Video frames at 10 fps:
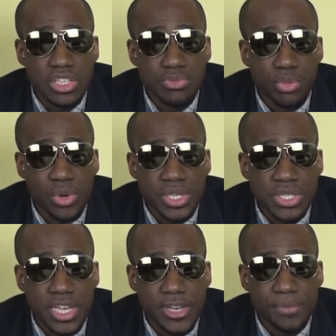
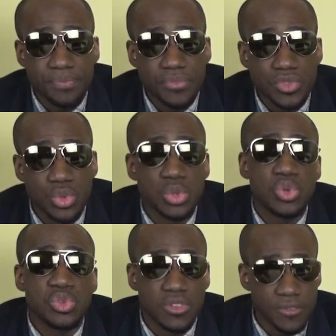boys to
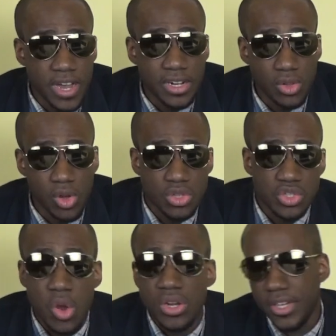the final on
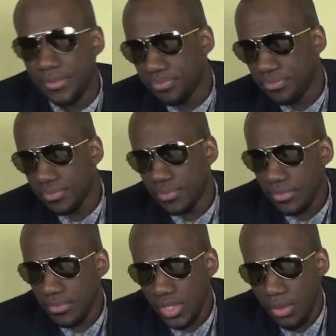Sunday.
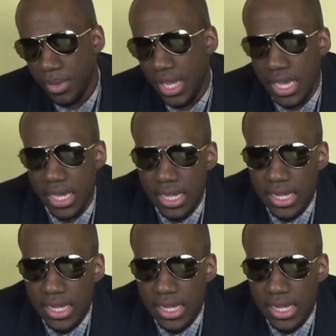But yeah,